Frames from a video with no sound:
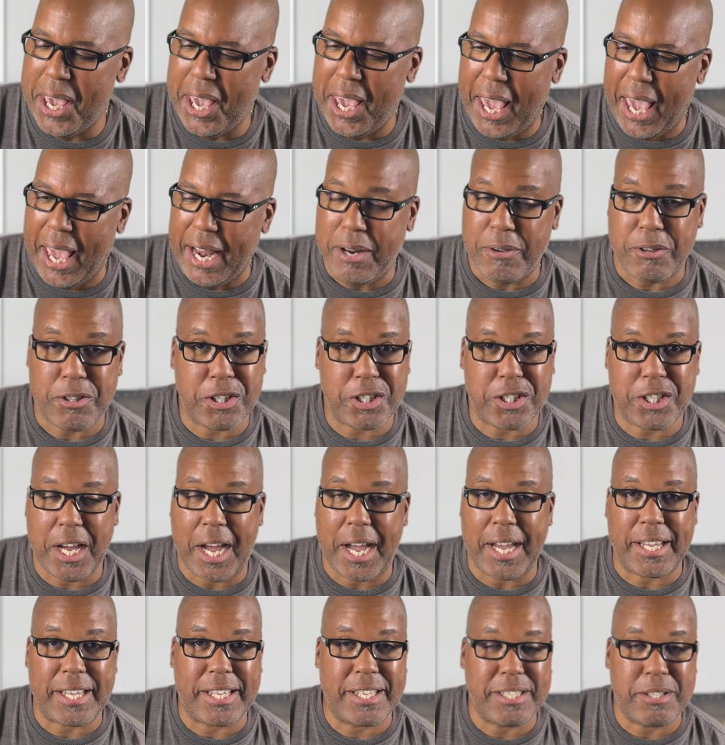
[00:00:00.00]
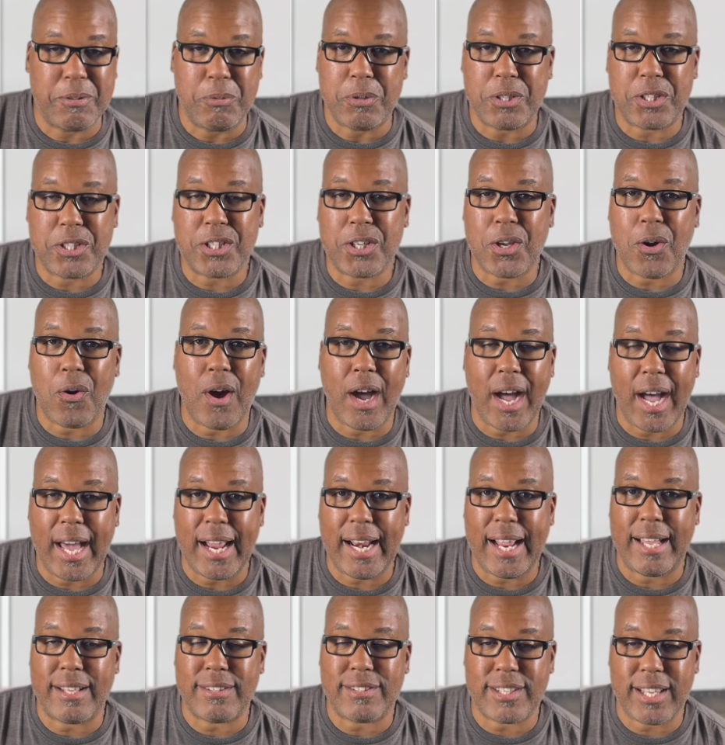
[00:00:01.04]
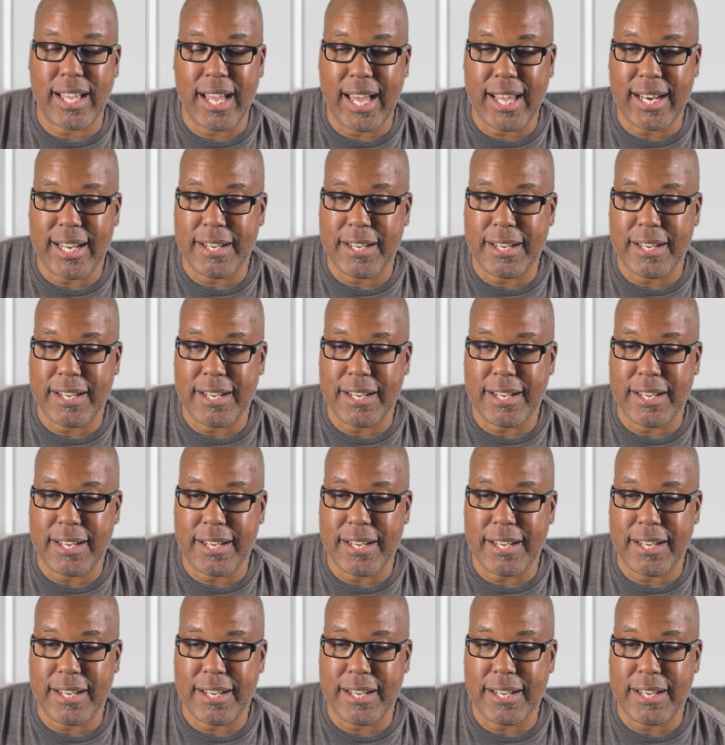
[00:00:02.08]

And he was just talking because it was so hot outside.